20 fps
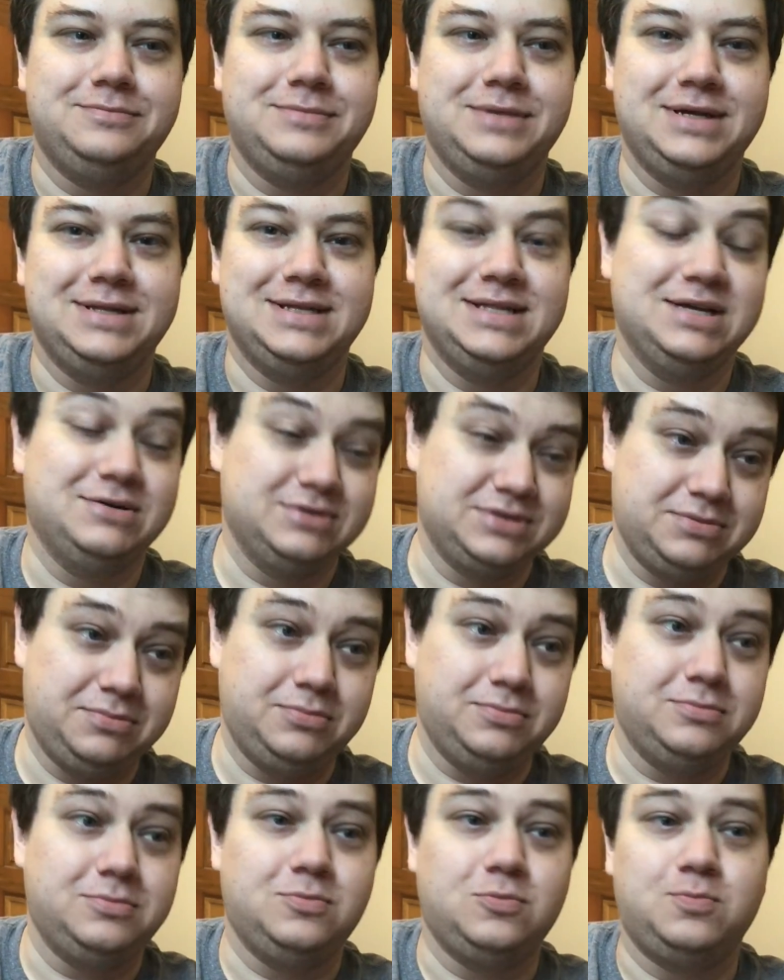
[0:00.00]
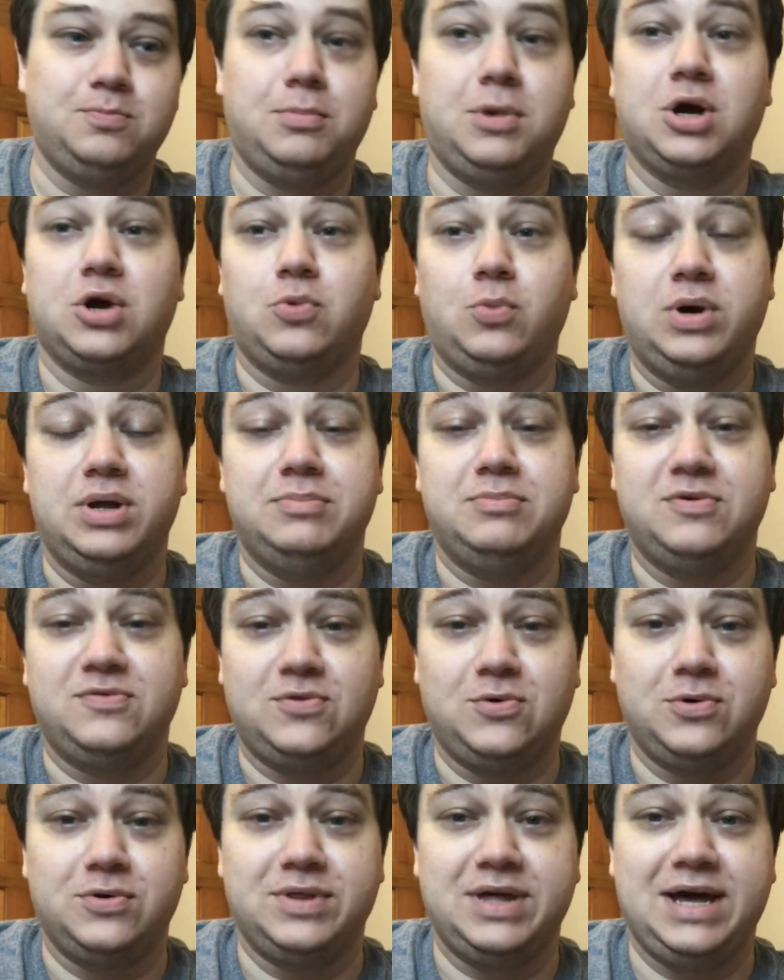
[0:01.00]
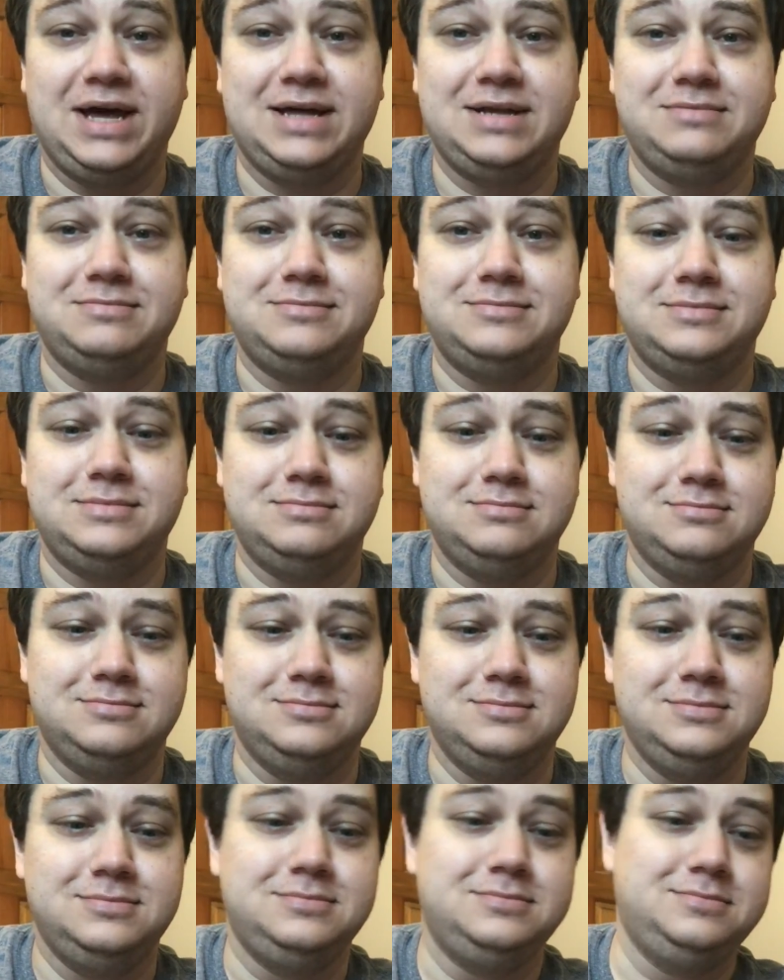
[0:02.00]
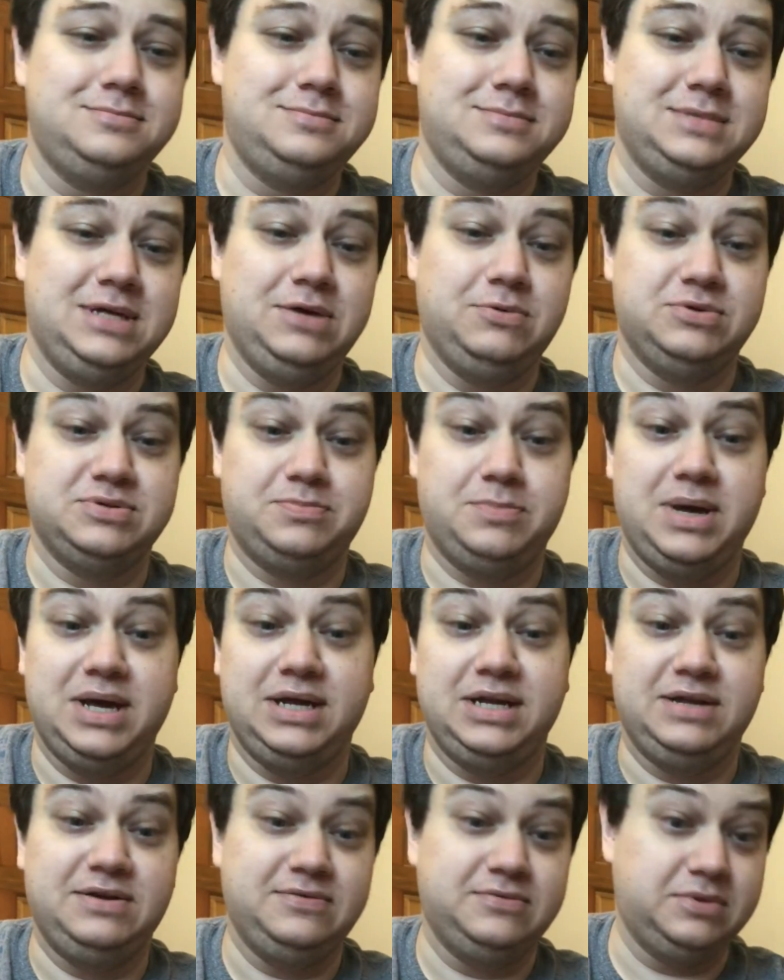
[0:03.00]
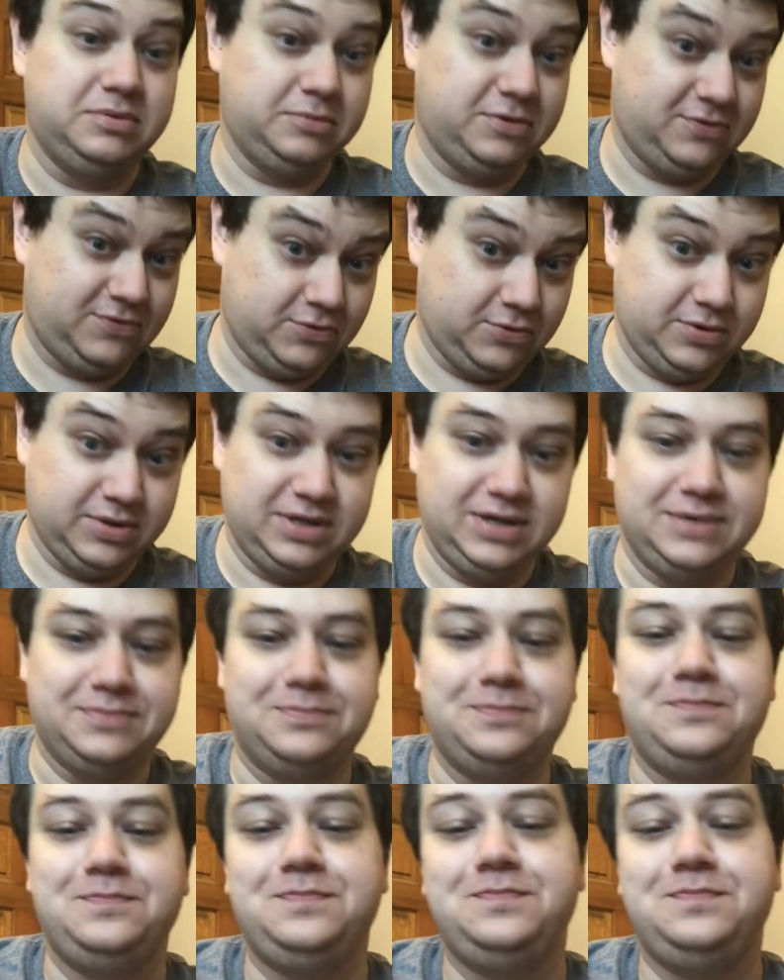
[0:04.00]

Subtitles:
and then there was a Mark I before that. It was made even before then.